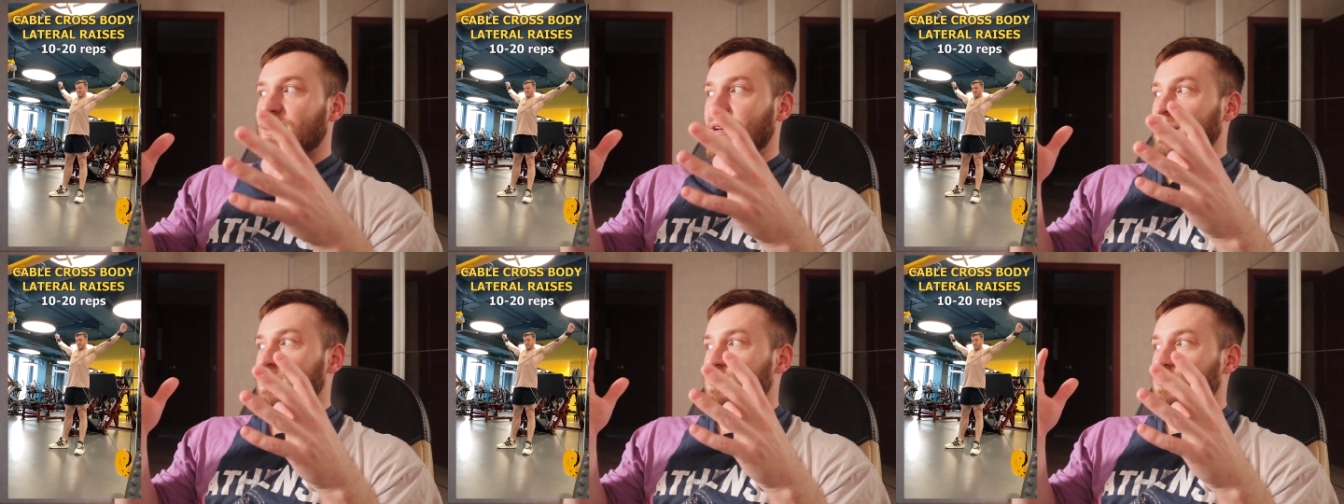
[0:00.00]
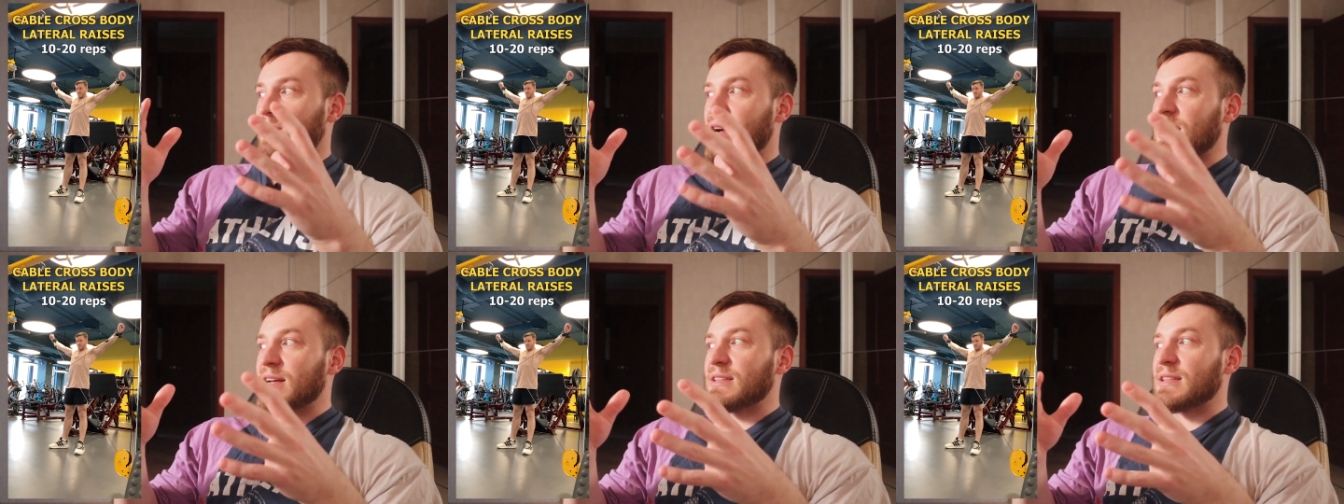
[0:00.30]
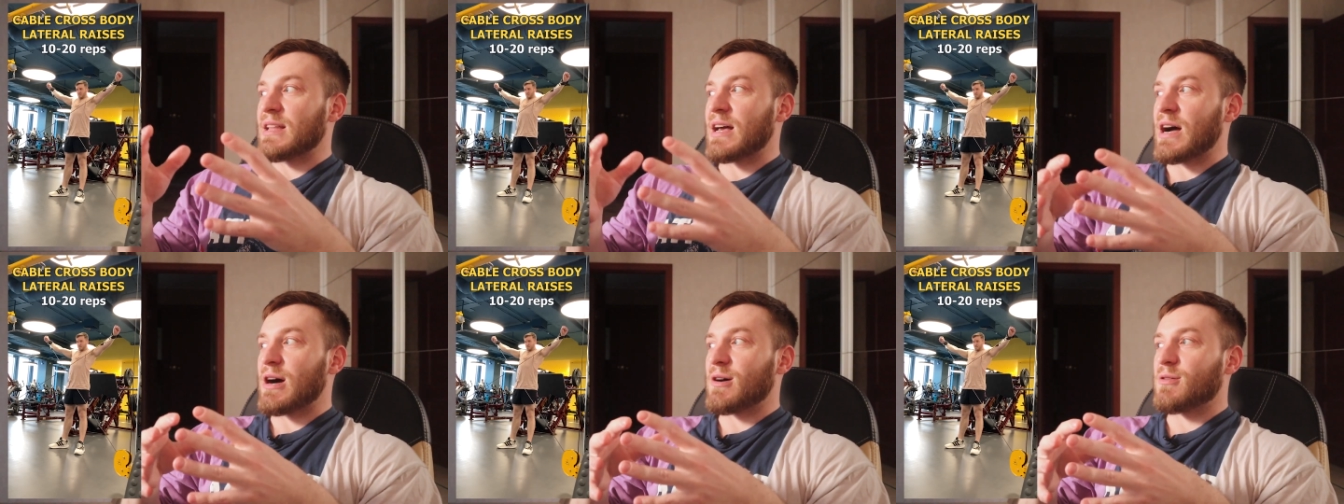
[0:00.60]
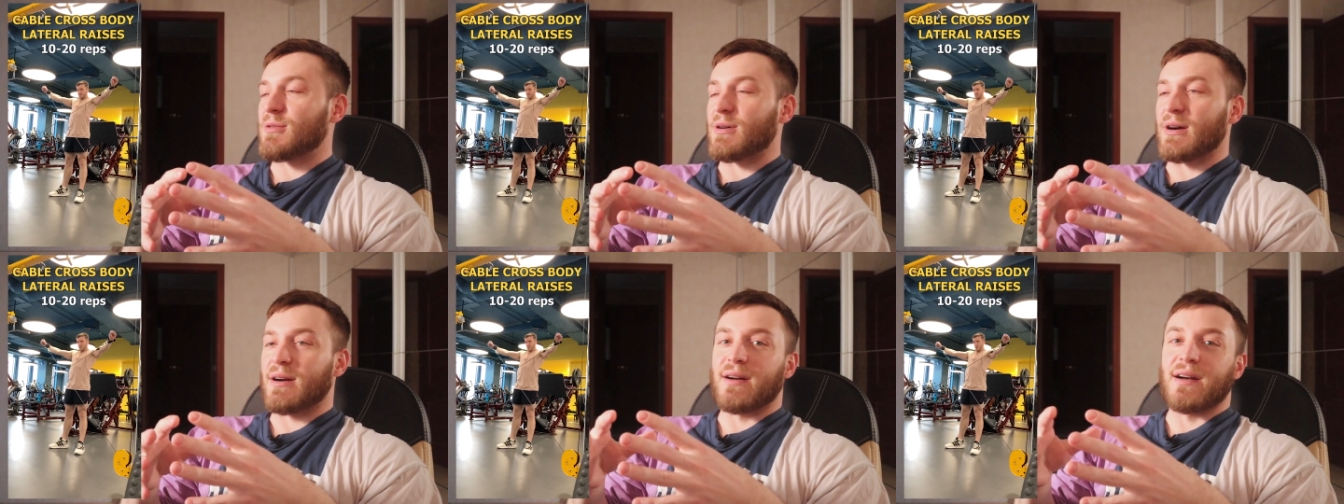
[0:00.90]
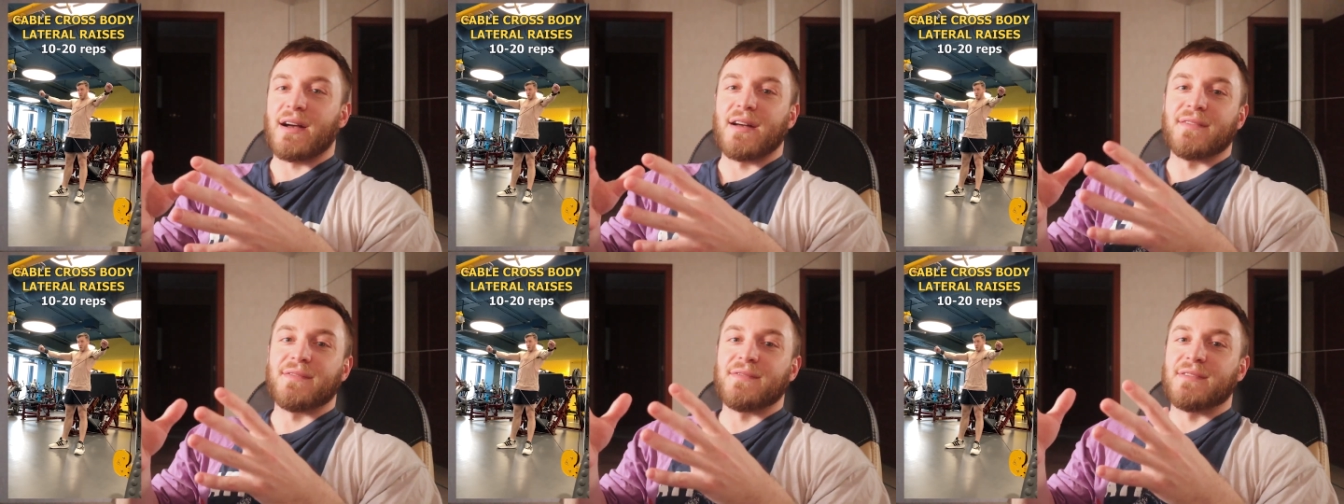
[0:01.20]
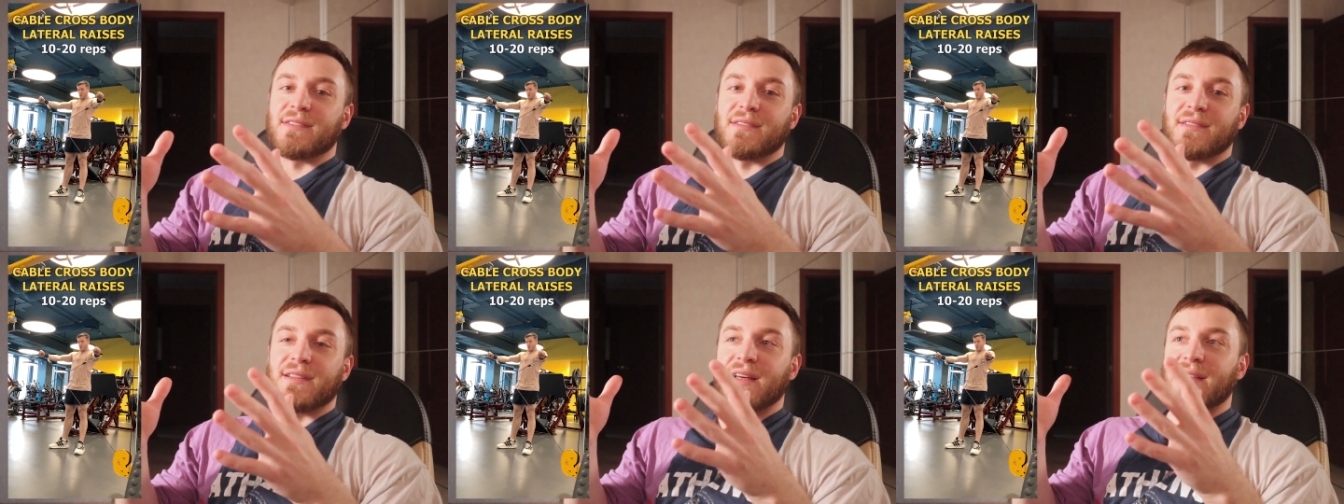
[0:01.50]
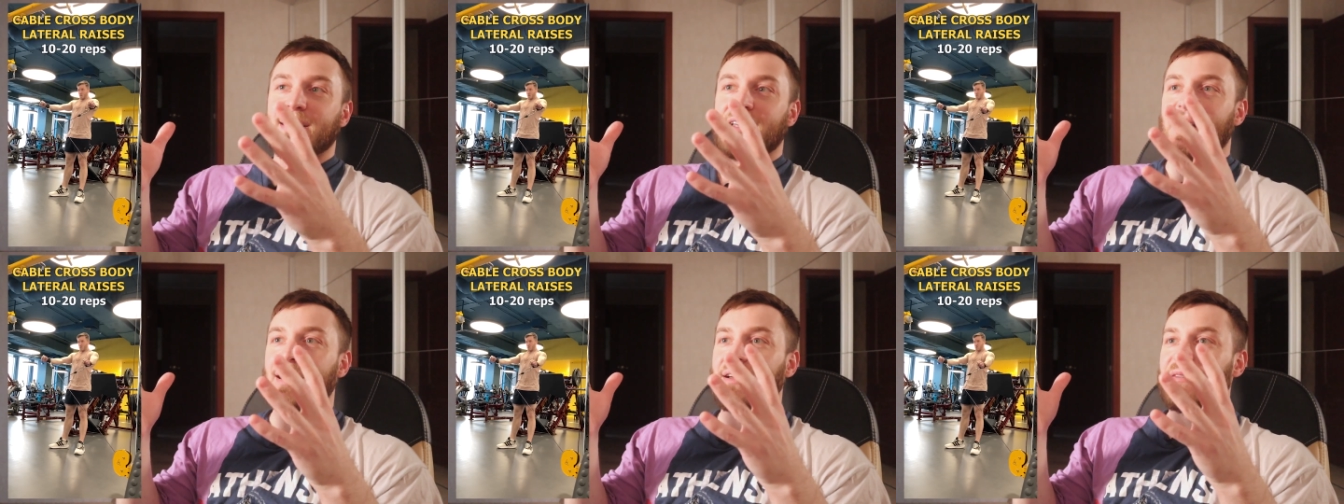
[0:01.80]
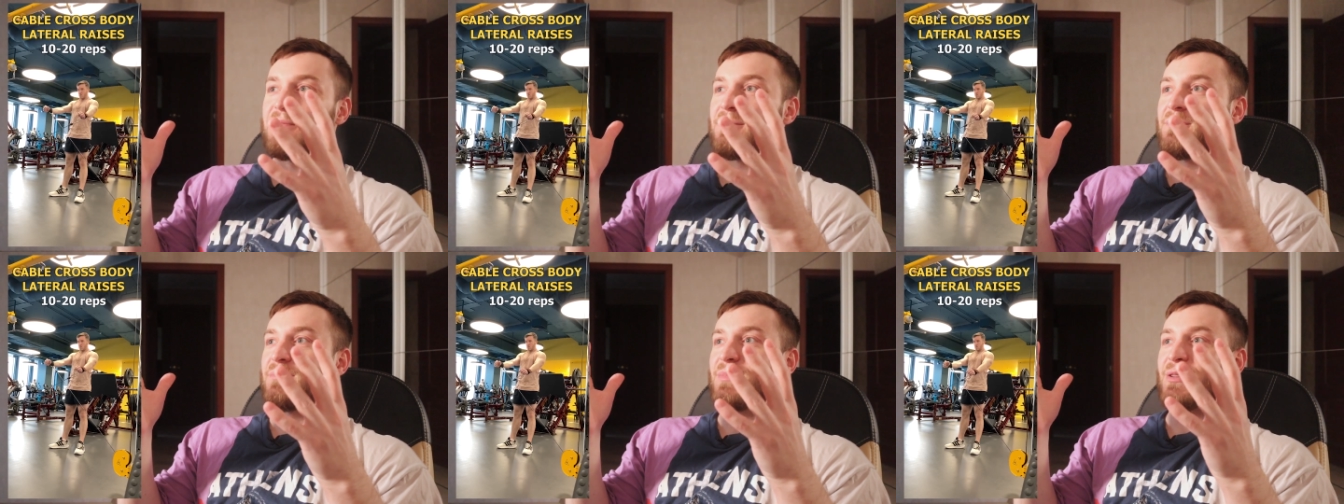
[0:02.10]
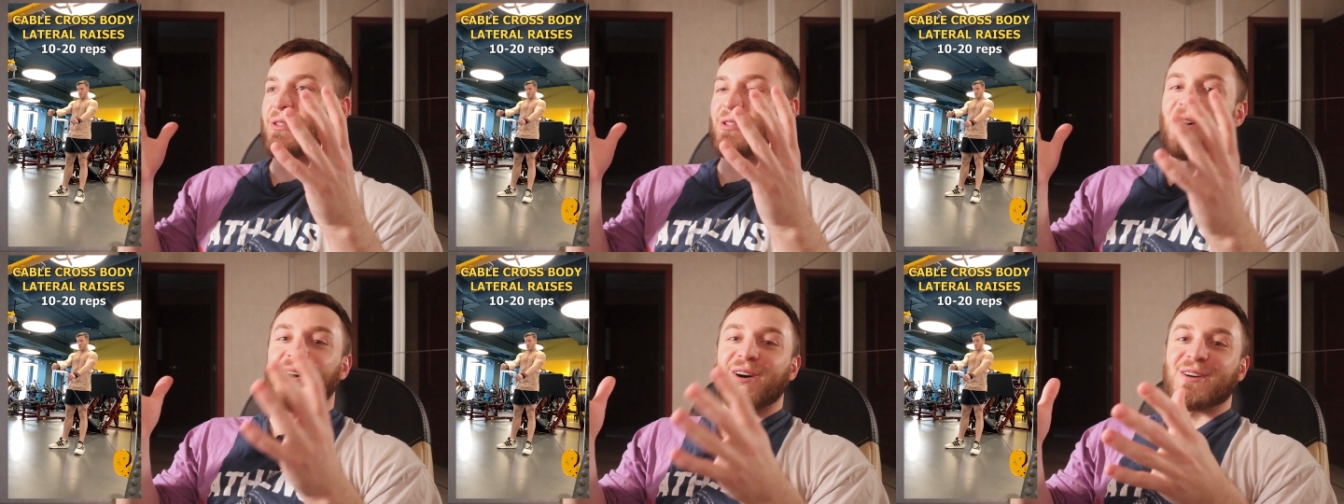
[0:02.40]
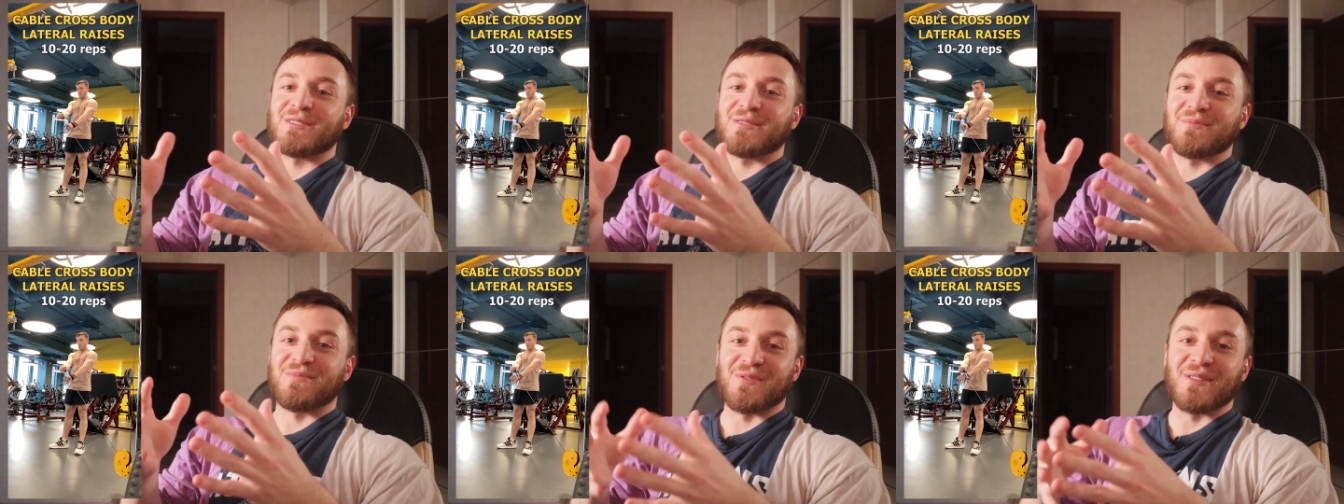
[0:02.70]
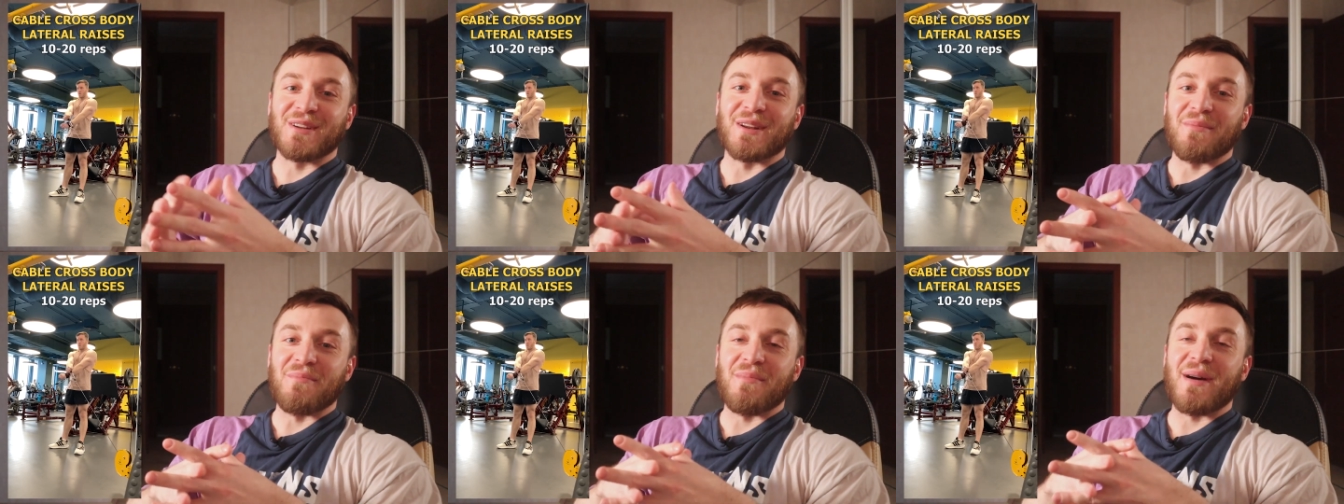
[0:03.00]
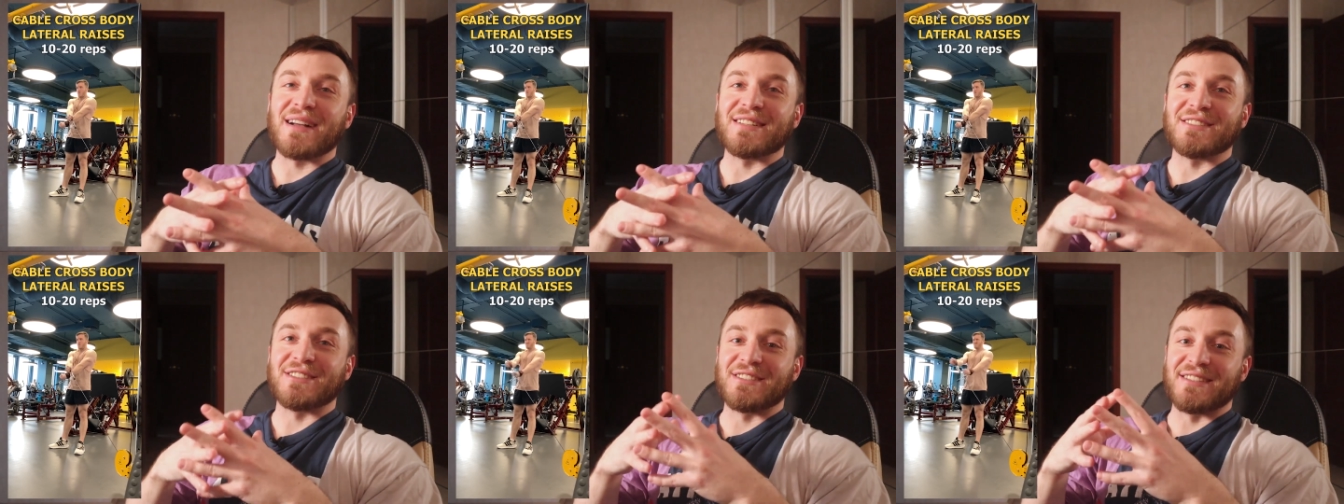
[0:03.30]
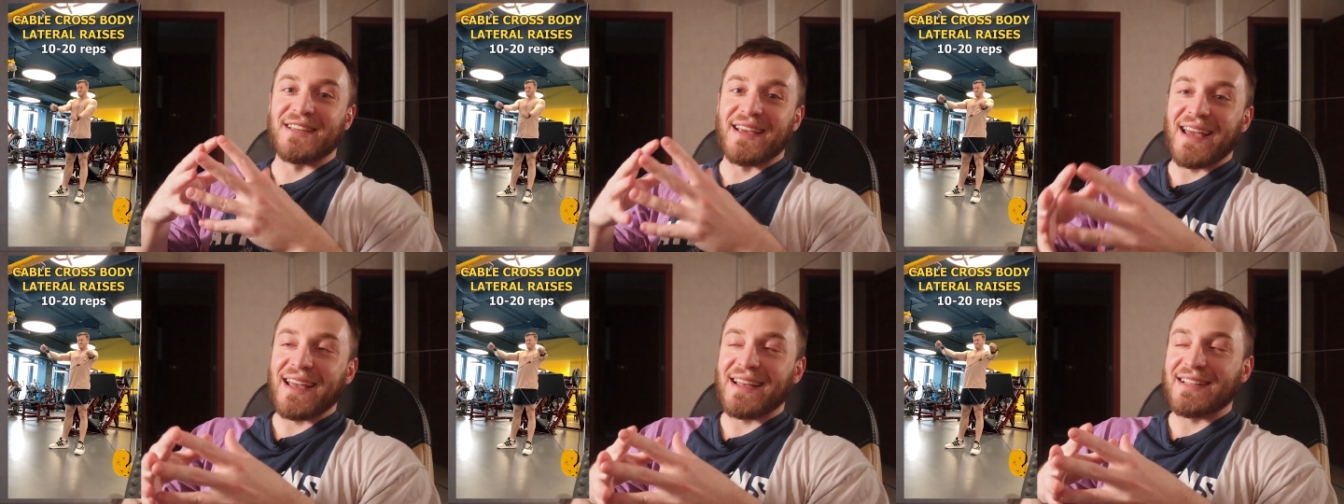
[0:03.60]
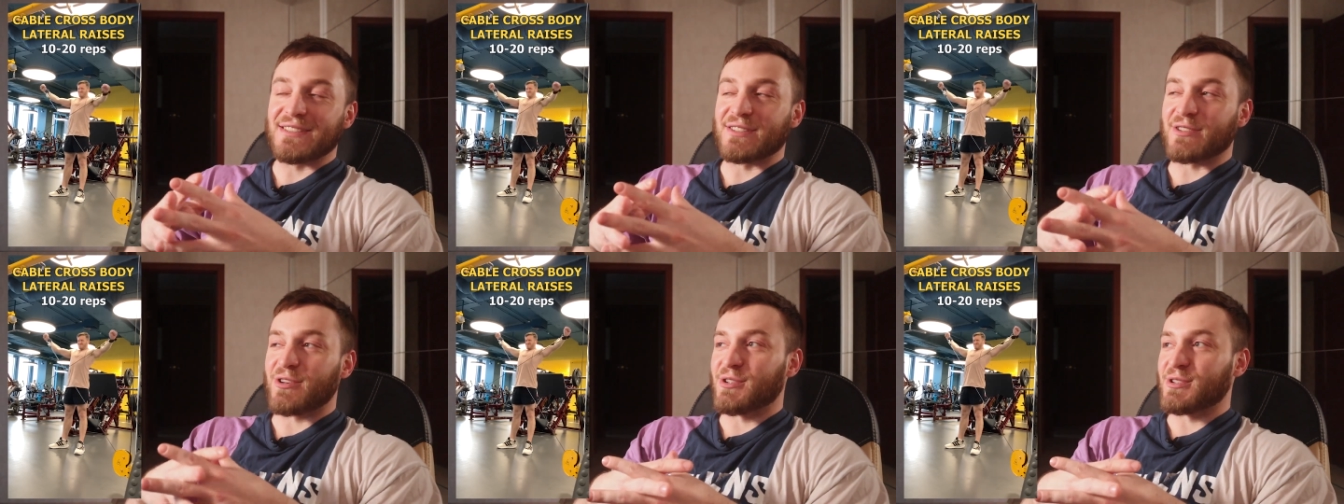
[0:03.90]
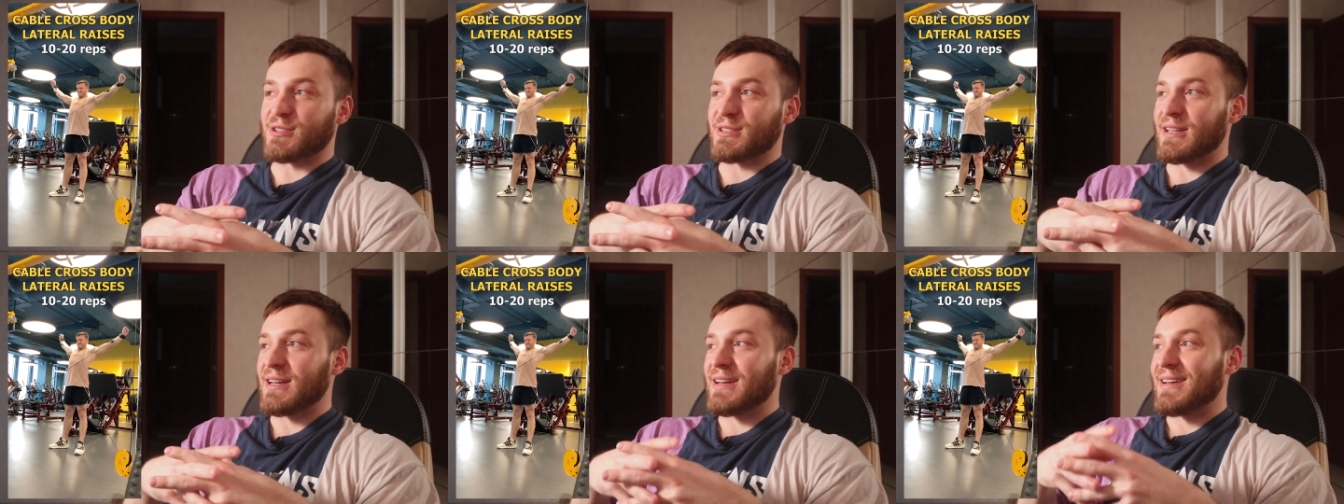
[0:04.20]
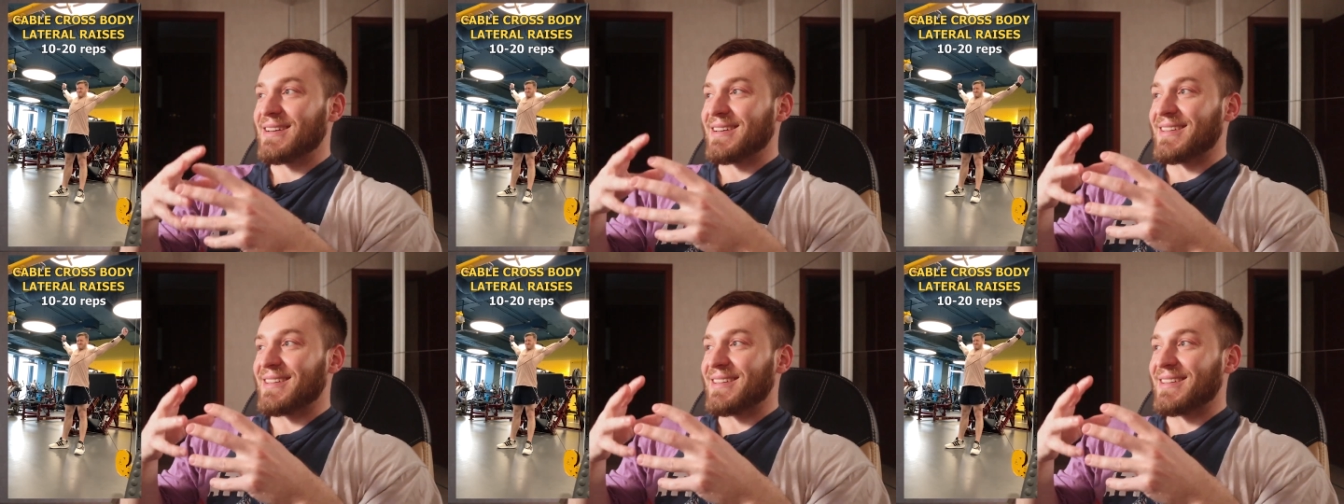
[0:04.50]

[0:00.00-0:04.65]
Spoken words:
and right now I feel that I've lost pretty much gains, because